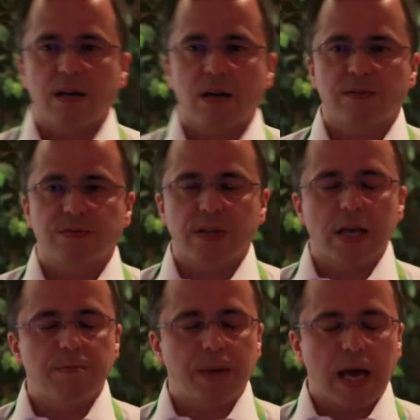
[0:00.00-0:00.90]
of
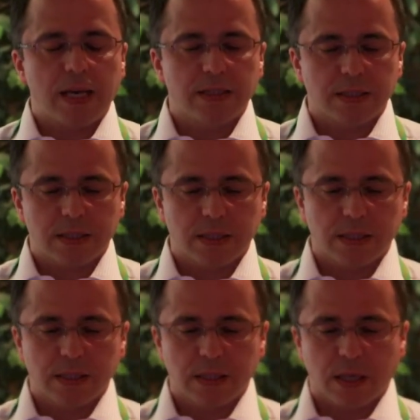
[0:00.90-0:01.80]
a
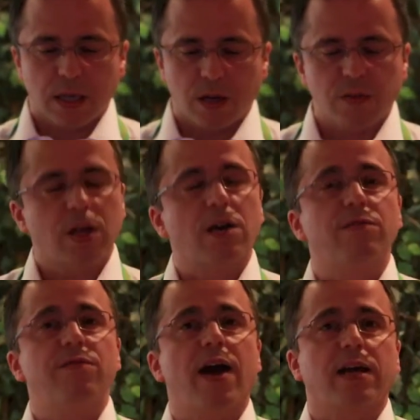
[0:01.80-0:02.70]
balance of a lot of
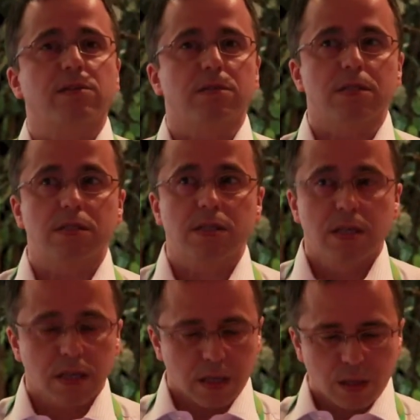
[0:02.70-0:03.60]
factors.
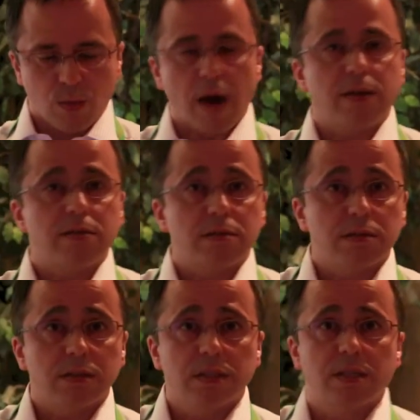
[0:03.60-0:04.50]
One is
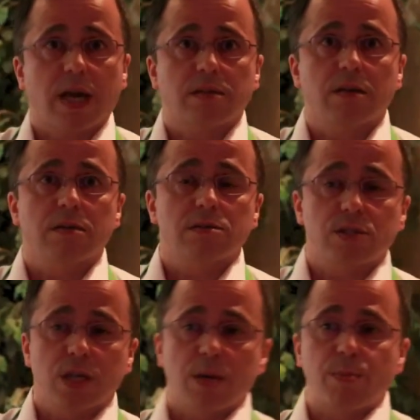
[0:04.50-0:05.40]
a
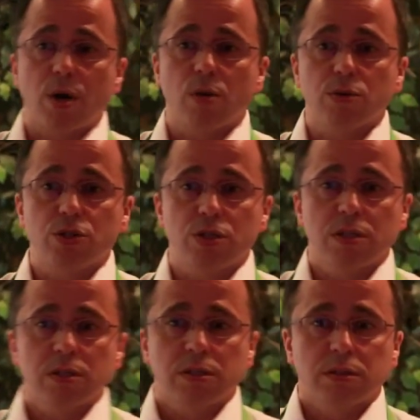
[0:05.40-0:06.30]
technology approach
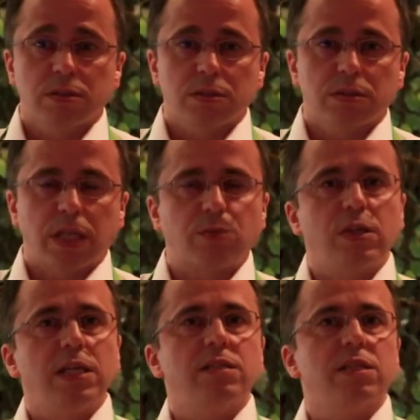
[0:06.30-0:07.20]
that
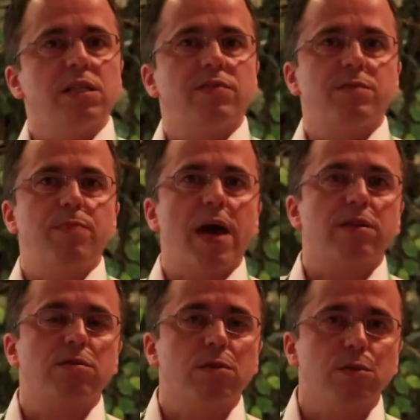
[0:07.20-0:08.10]
really delivers better
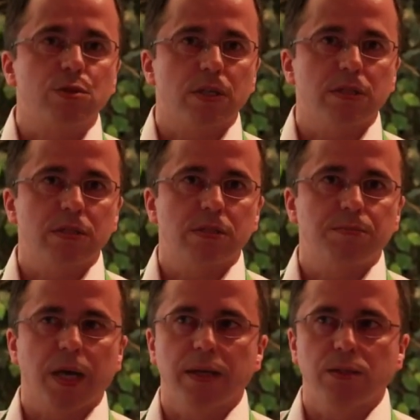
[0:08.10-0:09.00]
solutions
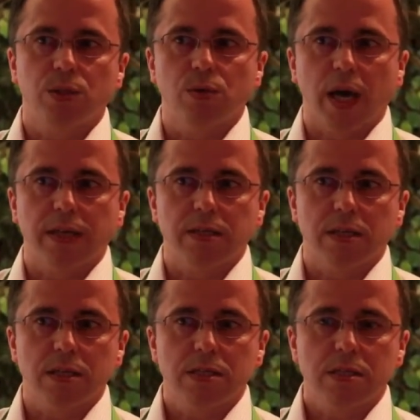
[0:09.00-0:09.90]
by new
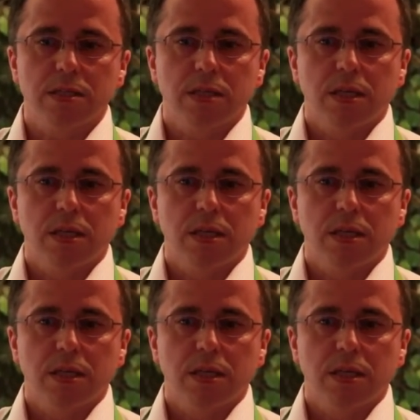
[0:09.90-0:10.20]
ideas,